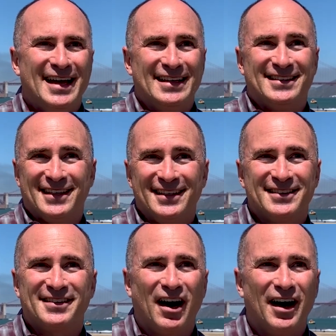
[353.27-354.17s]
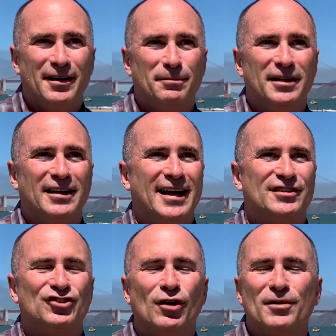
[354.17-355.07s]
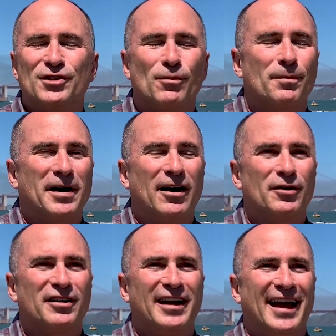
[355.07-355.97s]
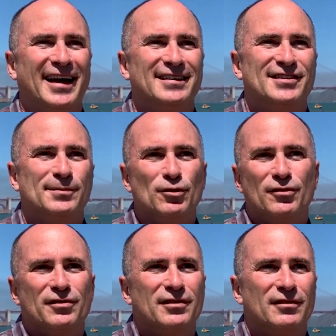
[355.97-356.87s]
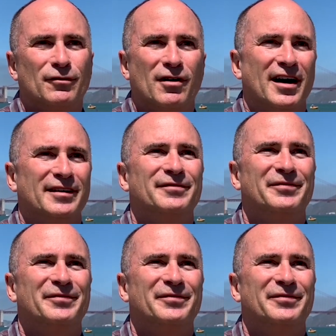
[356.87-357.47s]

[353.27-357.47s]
and sit inside, but it had so much more power and smooth ride.